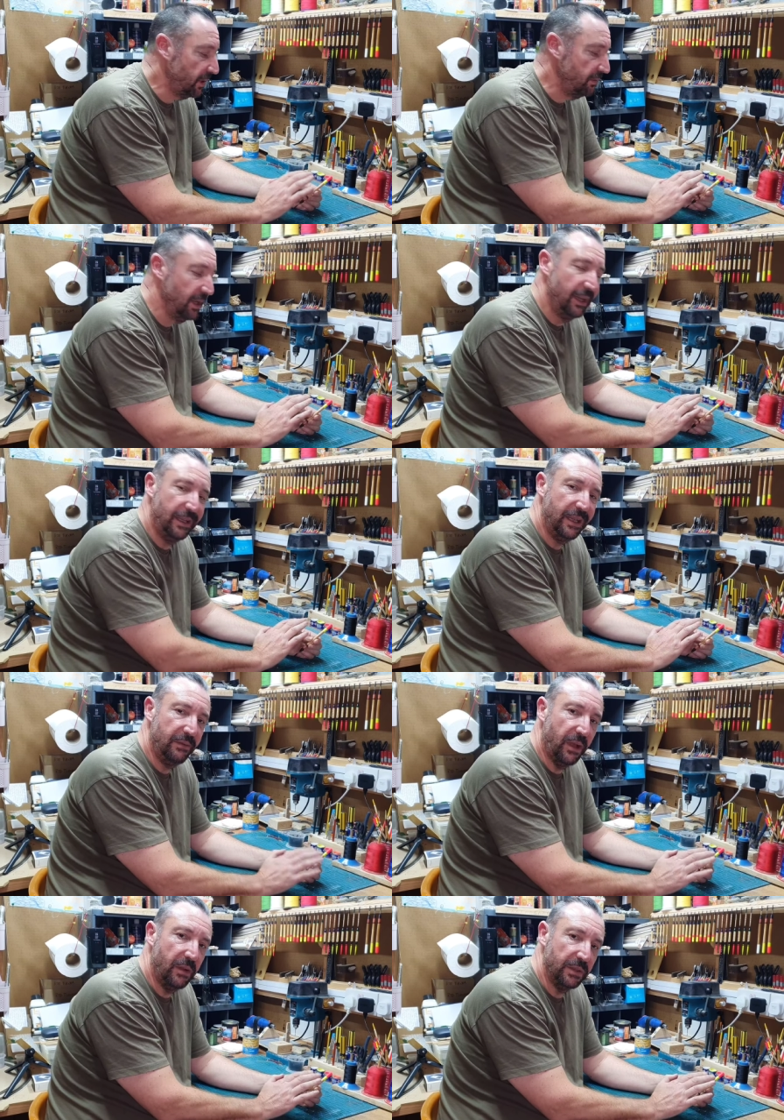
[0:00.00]
So
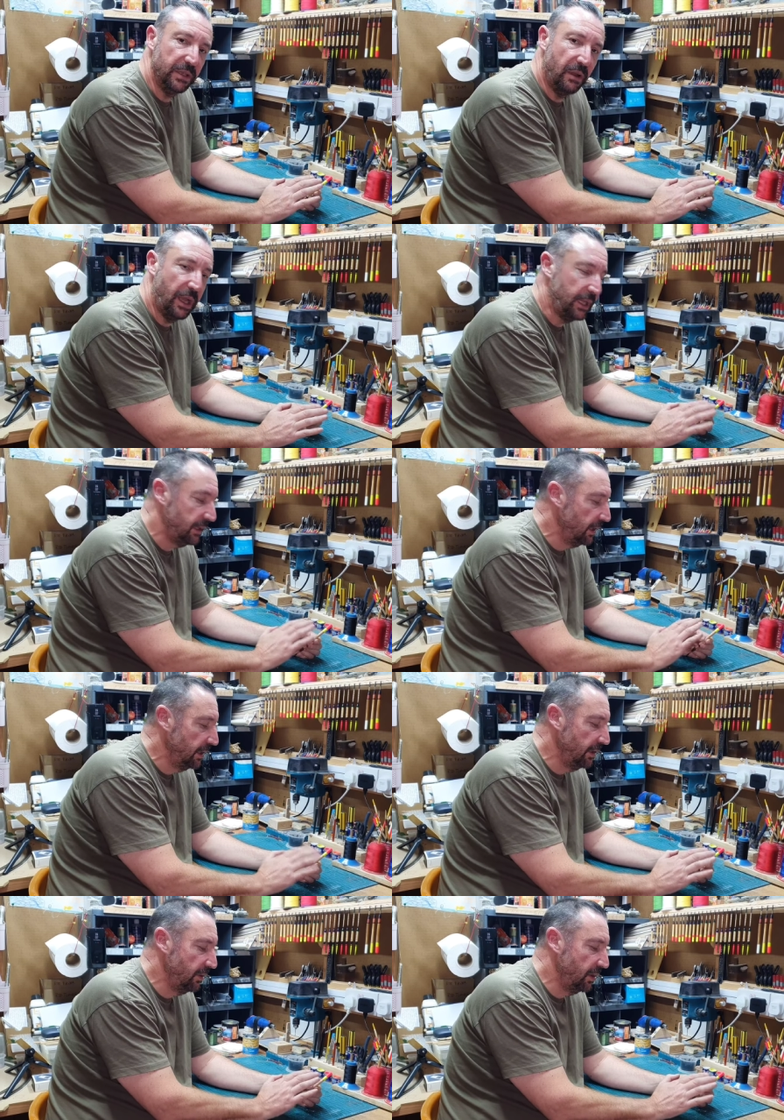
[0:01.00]
leave it overnight,
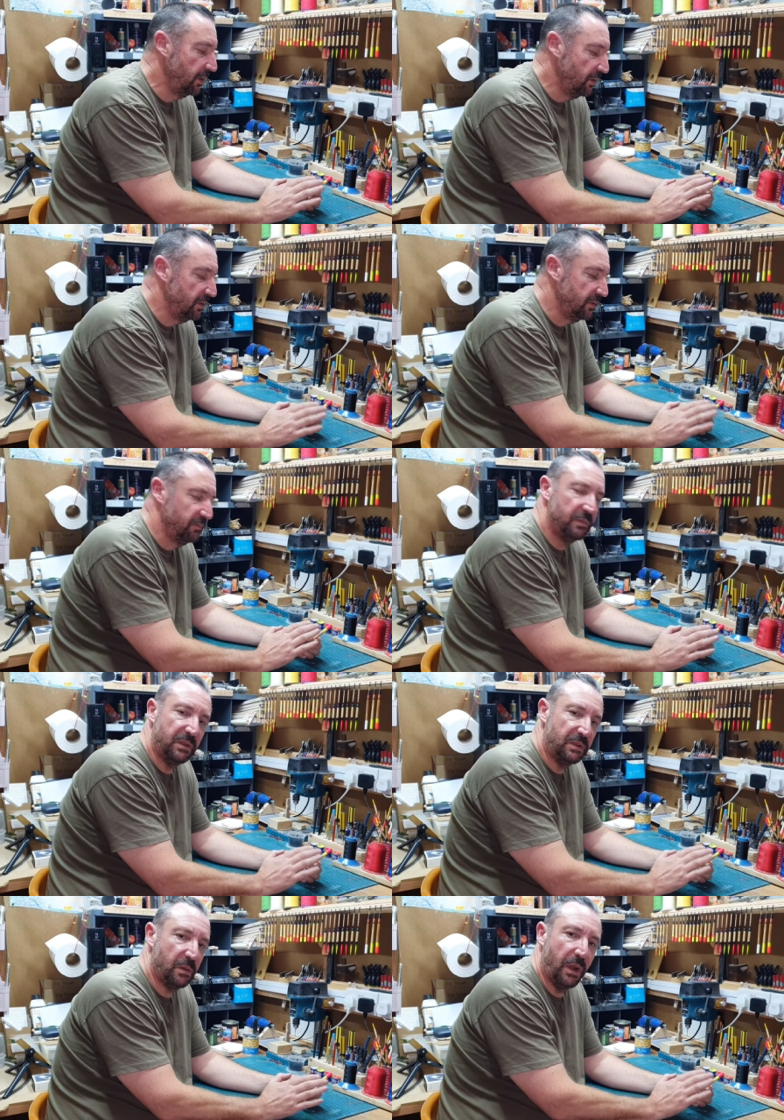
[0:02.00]
give it a good
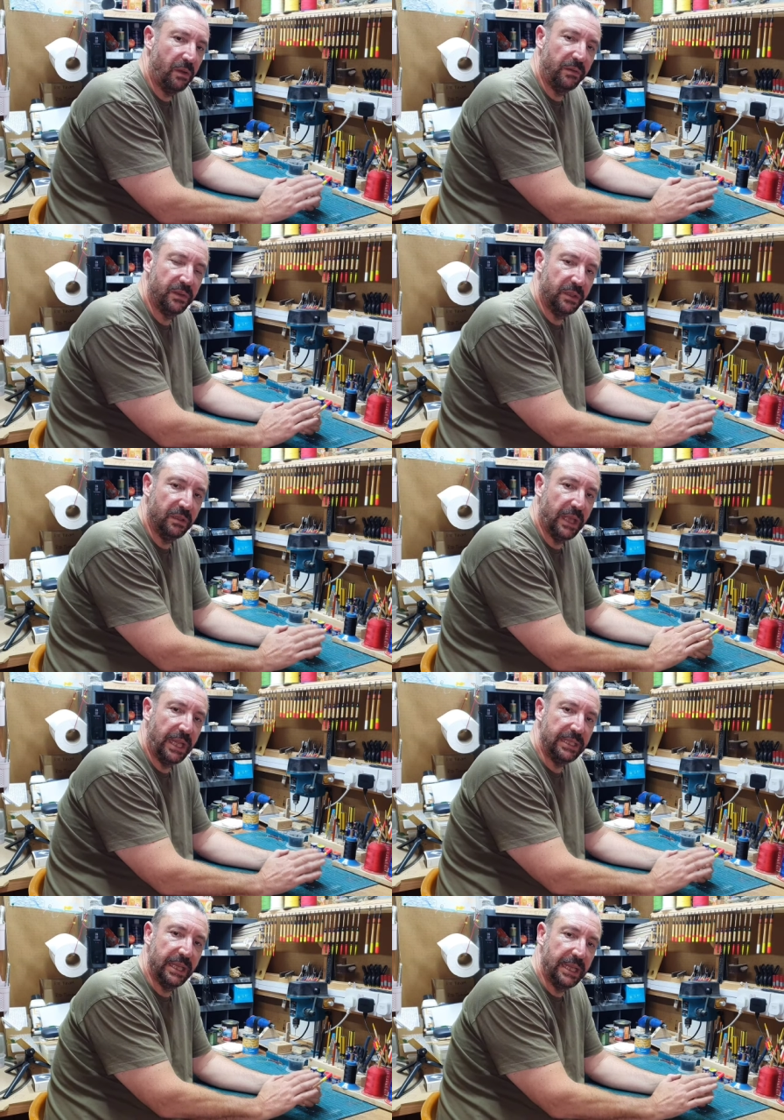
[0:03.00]
twelve to
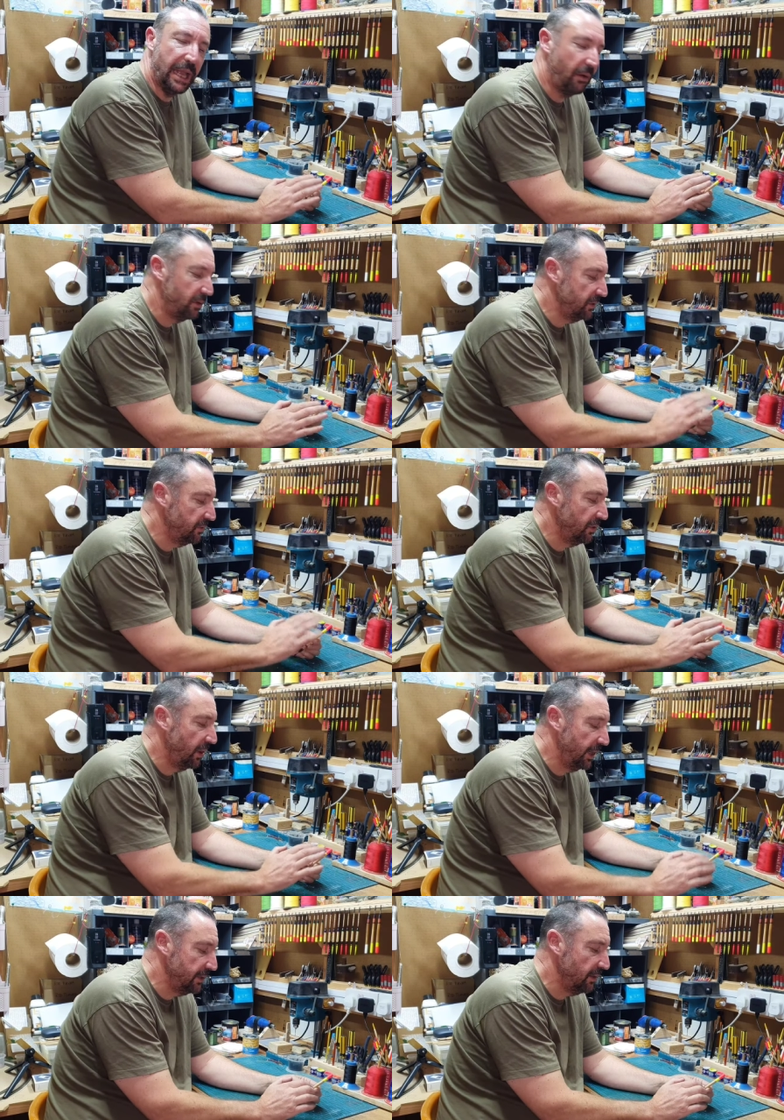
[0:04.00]
eighteen hours of
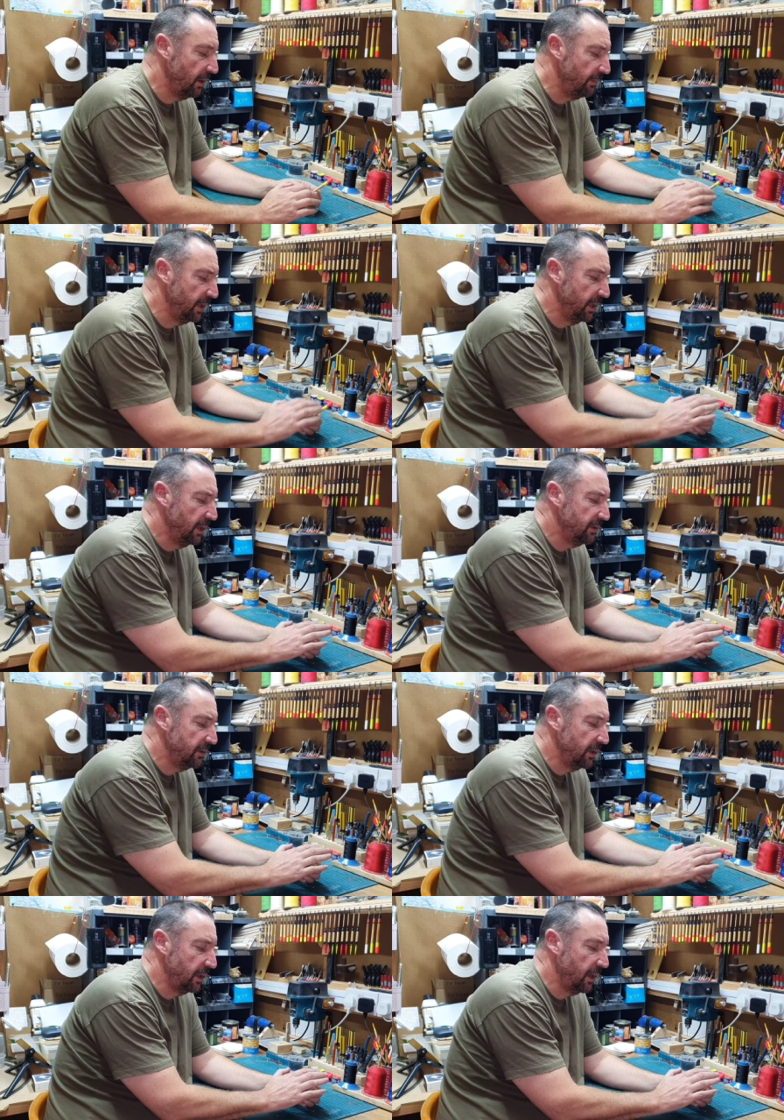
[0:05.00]
drying time
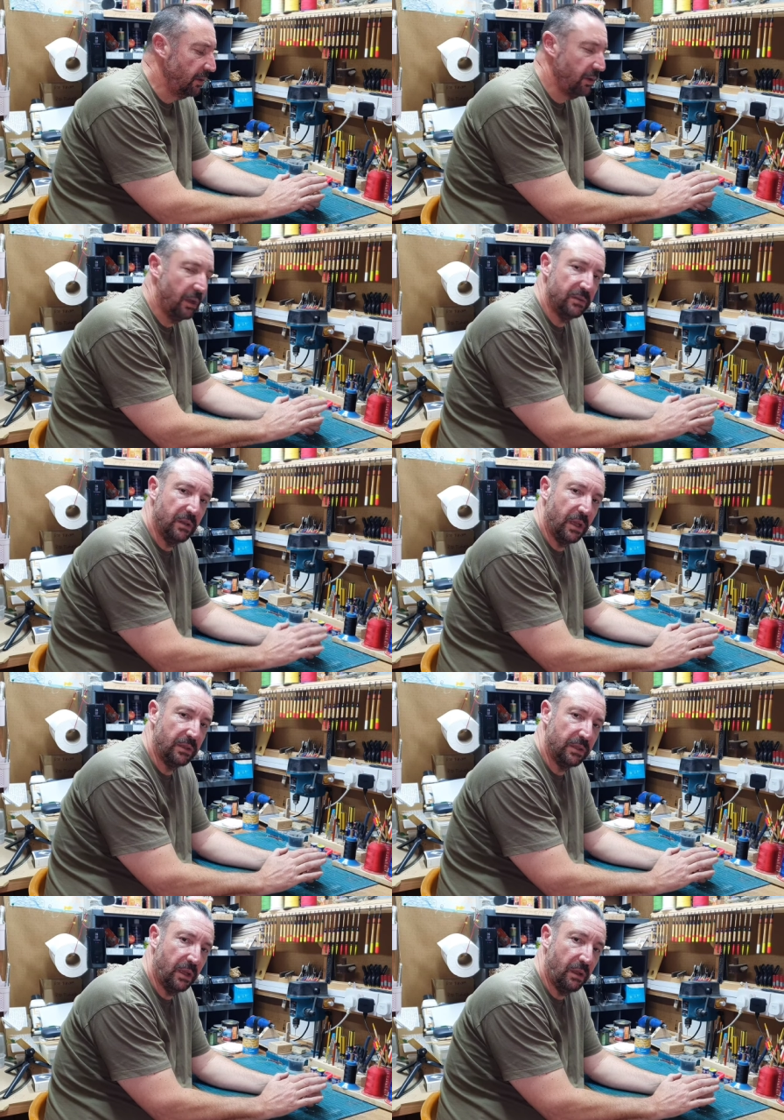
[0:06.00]
so that the coat goes
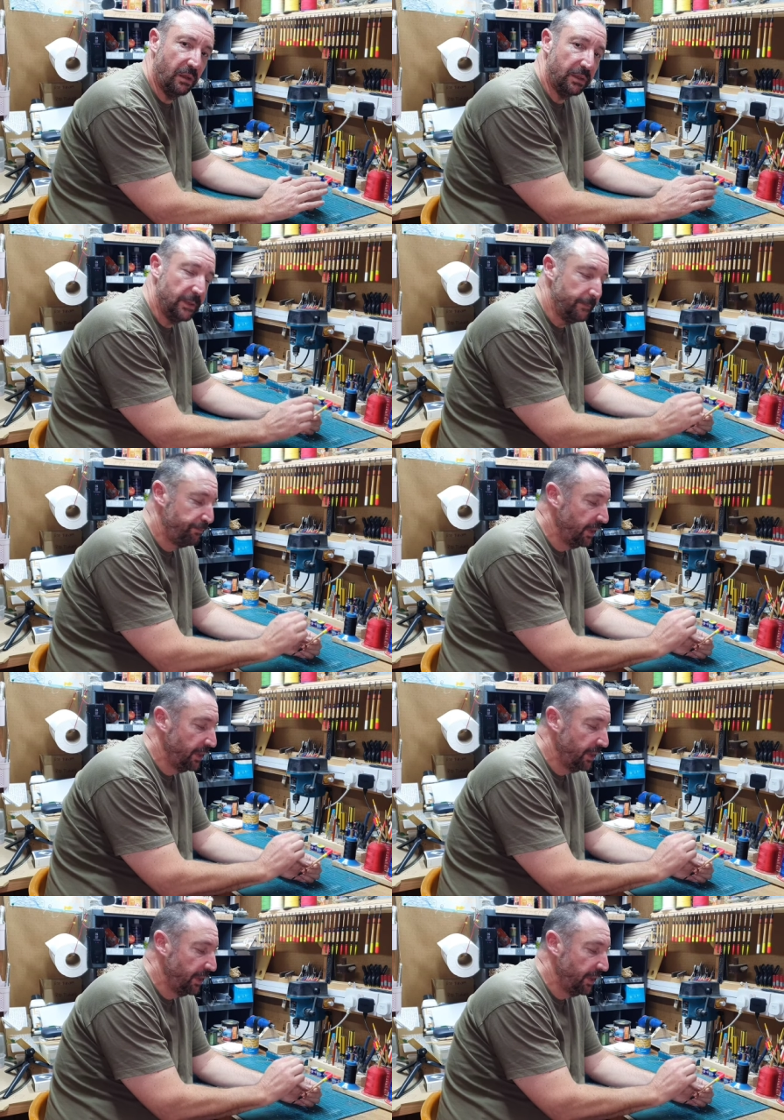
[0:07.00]
nice and hard.